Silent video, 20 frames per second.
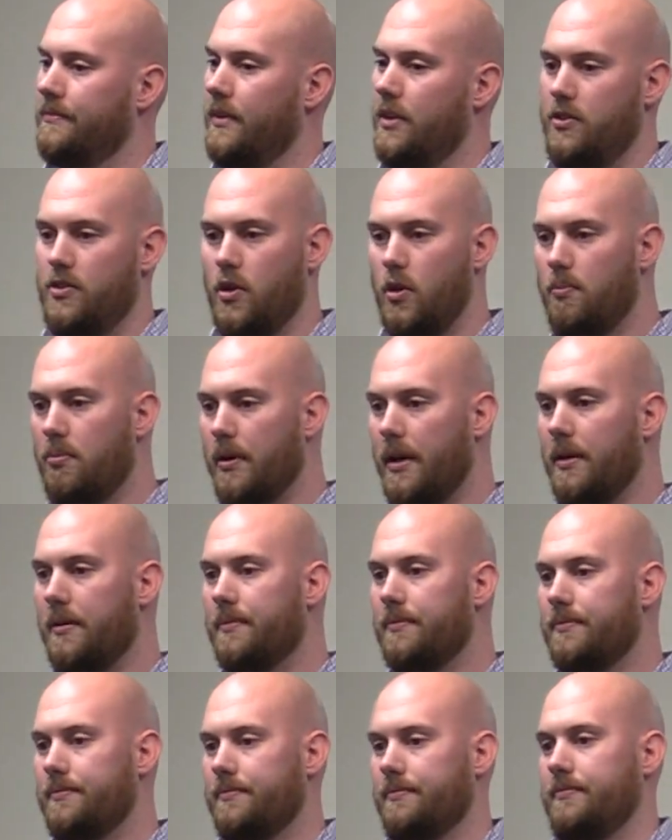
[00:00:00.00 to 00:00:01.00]
There's no
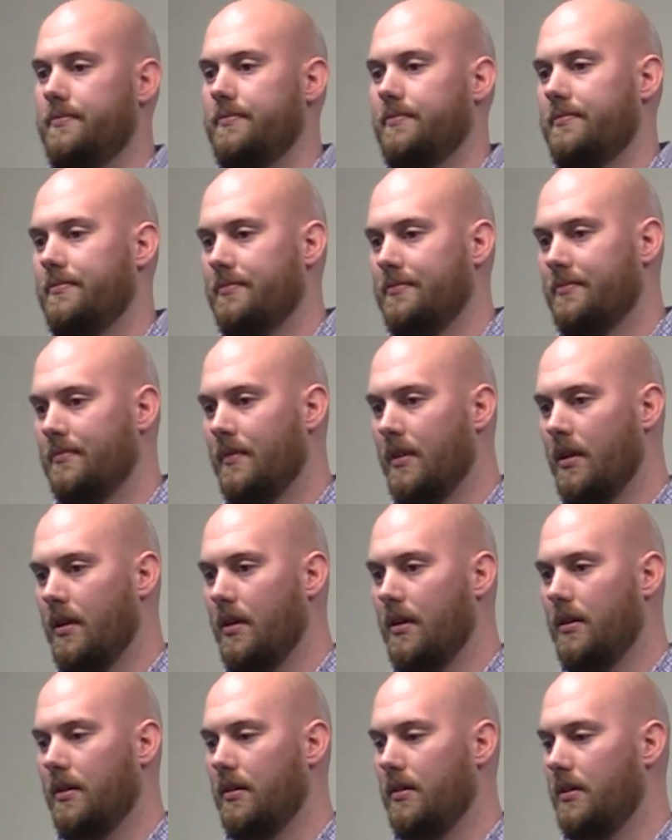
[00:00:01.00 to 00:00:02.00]
prayer.
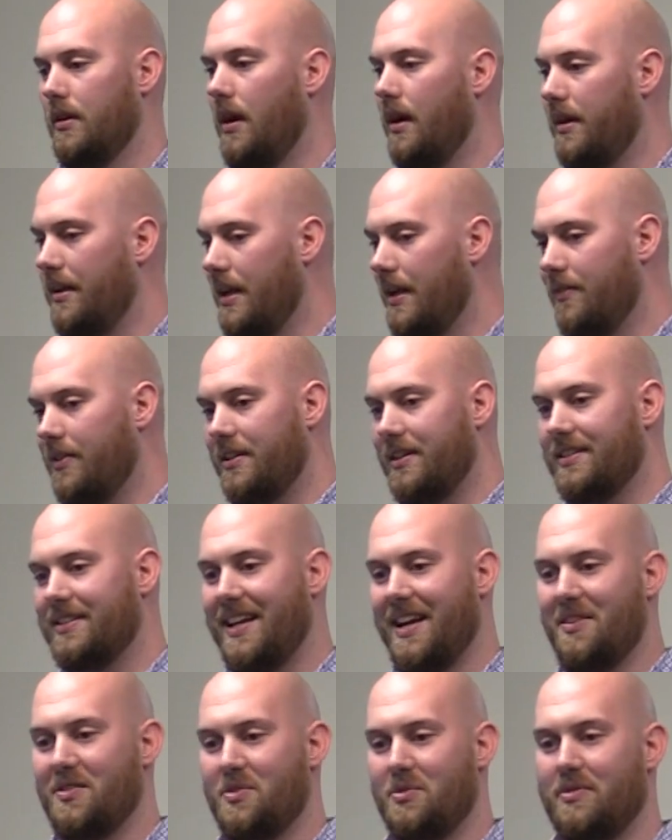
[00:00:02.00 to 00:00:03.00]
God never
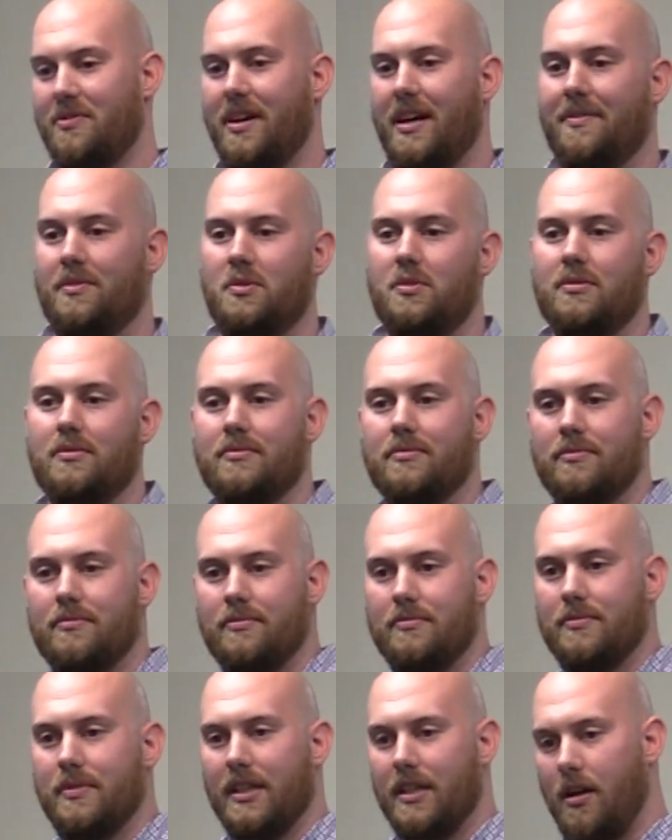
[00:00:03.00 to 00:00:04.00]
discounts revival.
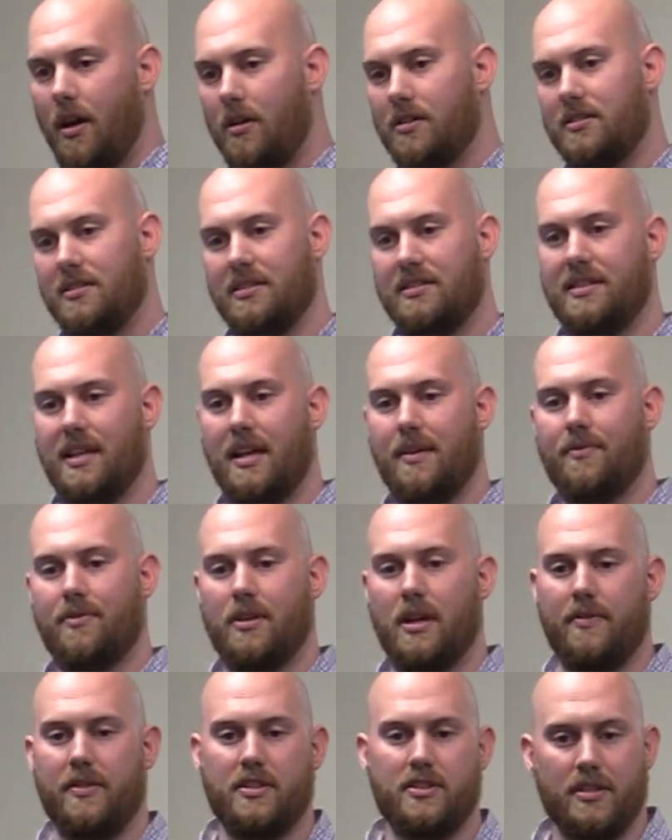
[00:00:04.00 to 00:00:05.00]
It costs the same
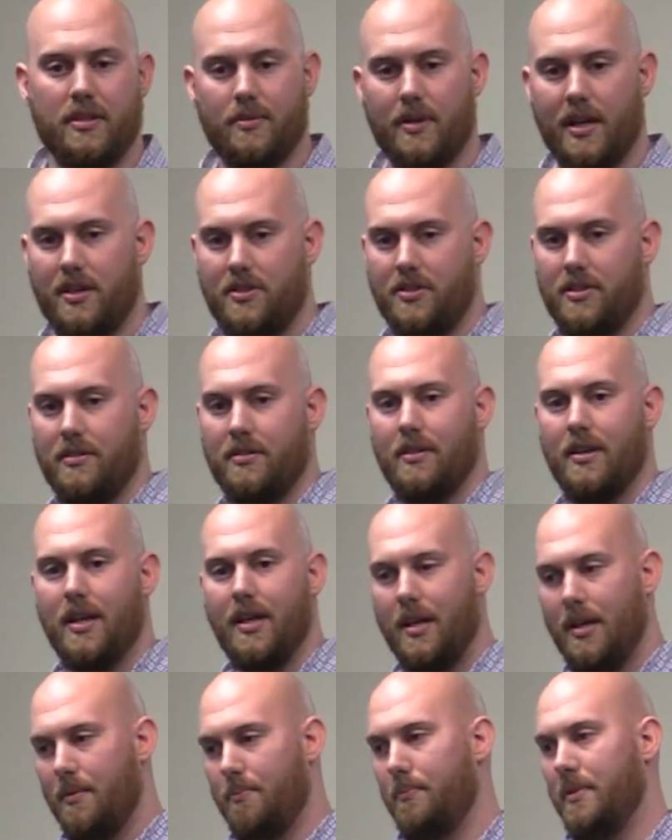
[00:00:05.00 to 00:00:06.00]
for every generation.
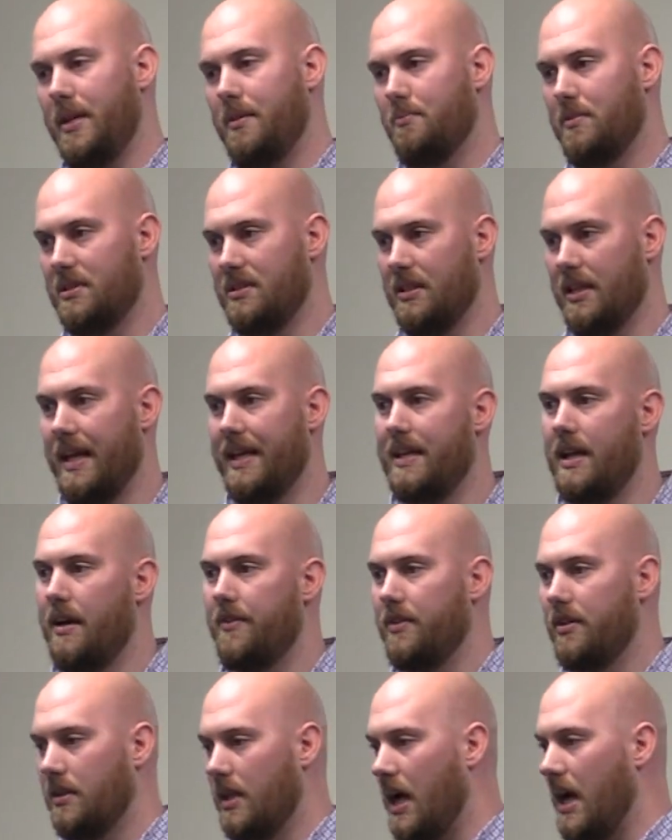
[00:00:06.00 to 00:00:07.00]
Men must lay
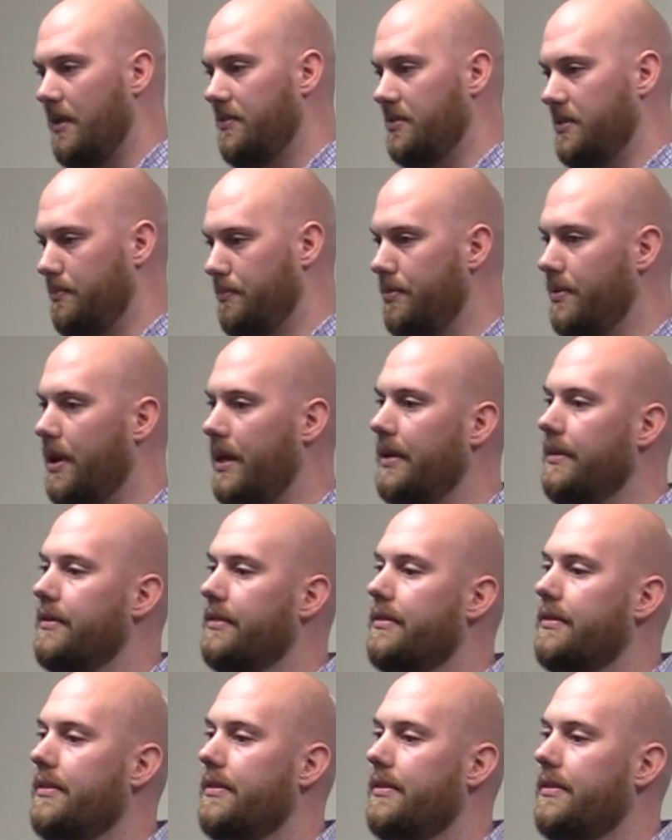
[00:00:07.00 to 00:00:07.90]
down their lives and pray.